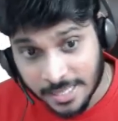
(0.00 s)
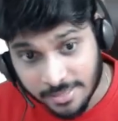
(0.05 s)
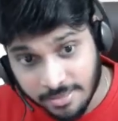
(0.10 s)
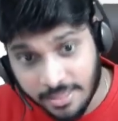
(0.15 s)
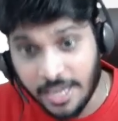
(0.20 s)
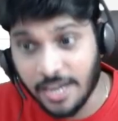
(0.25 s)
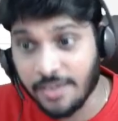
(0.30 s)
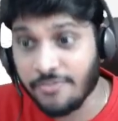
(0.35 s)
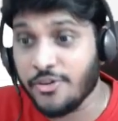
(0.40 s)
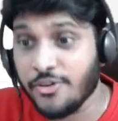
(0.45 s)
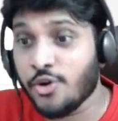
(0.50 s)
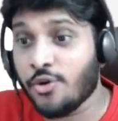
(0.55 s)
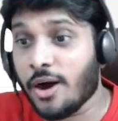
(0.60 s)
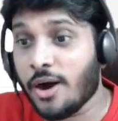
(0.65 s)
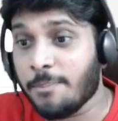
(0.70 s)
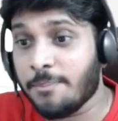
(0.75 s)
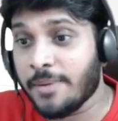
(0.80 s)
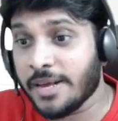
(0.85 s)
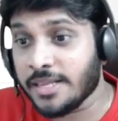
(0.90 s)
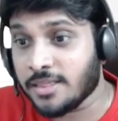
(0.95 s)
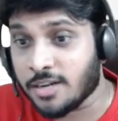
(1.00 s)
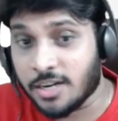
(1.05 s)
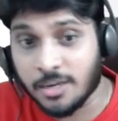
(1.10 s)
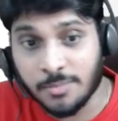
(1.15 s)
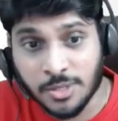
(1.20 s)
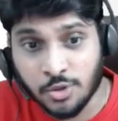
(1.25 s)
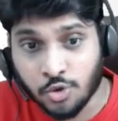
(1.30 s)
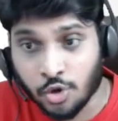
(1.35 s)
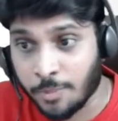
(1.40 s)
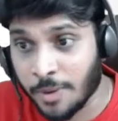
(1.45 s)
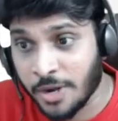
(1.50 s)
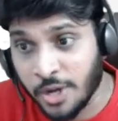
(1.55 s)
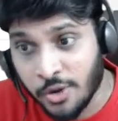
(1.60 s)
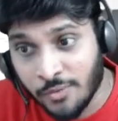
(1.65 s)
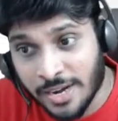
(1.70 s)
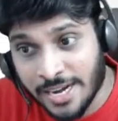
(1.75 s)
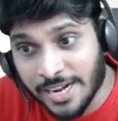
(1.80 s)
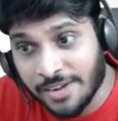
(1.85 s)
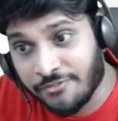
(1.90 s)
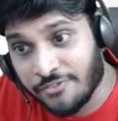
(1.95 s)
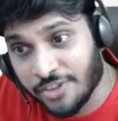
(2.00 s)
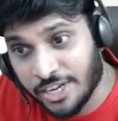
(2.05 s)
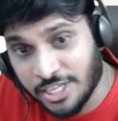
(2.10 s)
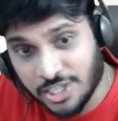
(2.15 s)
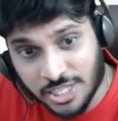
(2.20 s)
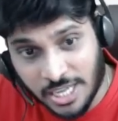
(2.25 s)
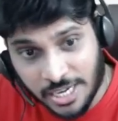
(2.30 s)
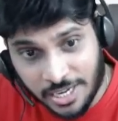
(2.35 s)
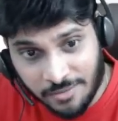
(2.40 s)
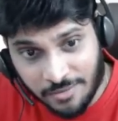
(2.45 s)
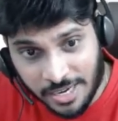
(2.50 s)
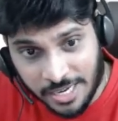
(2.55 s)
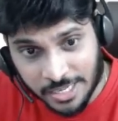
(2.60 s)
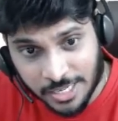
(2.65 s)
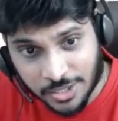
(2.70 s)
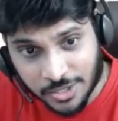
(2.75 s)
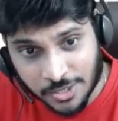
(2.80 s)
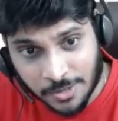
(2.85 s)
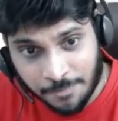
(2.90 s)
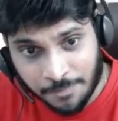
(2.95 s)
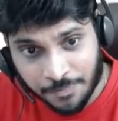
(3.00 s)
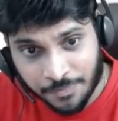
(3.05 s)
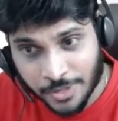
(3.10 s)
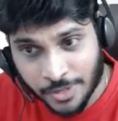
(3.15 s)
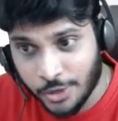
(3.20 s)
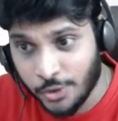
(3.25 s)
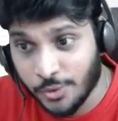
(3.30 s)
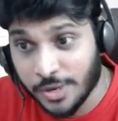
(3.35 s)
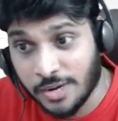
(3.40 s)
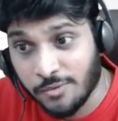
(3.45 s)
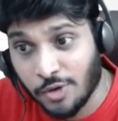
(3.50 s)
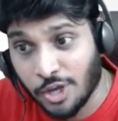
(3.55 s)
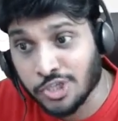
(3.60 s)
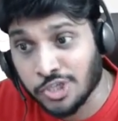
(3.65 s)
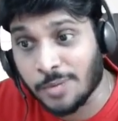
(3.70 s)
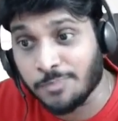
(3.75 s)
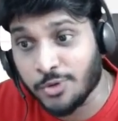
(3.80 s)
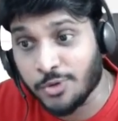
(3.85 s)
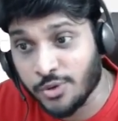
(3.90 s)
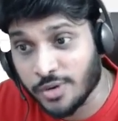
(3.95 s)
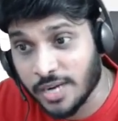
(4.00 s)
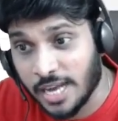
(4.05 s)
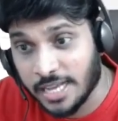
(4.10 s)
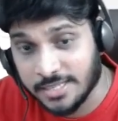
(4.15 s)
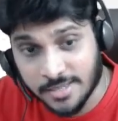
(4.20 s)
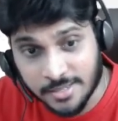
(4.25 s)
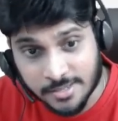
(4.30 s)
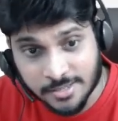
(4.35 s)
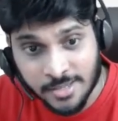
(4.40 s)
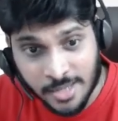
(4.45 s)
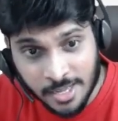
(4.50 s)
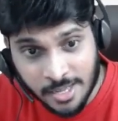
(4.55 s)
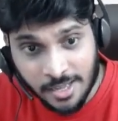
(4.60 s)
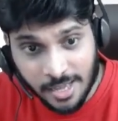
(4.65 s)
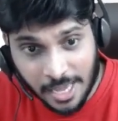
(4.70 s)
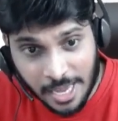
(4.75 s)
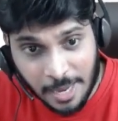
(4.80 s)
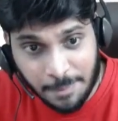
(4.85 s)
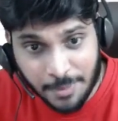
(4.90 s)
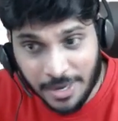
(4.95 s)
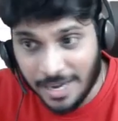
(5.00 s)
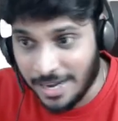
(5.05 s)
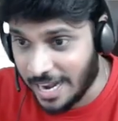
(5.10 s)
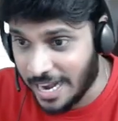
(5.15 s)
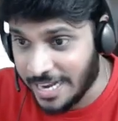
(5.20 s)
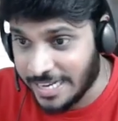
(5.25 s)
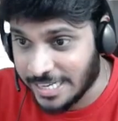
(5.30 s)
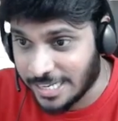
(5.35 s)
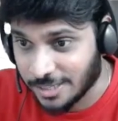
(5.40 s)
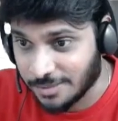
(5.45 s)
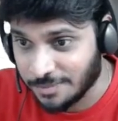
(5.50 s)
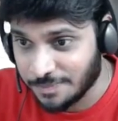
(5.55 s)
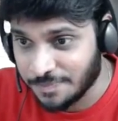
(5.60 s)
Then if you apply 3rd month coupon, you will get fresh 31 days. You can watch up to classes April end.